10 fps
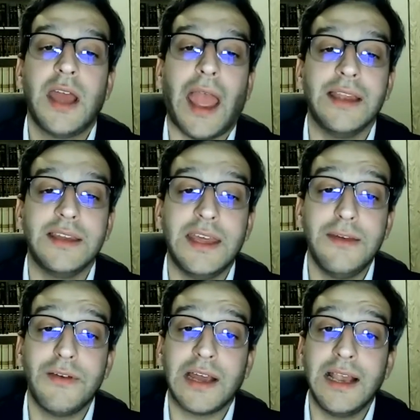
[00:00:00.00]
and
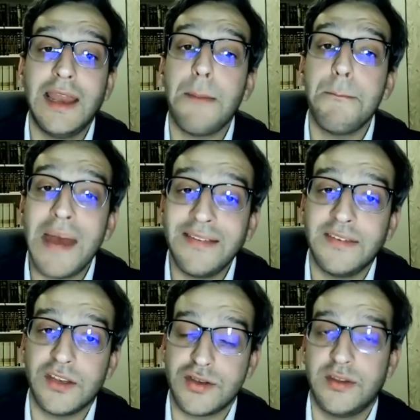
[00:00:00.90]
give a clear
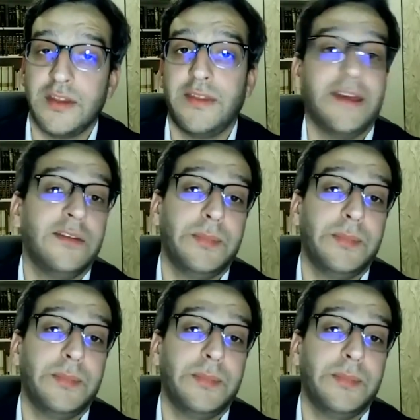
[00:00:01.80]
message that they are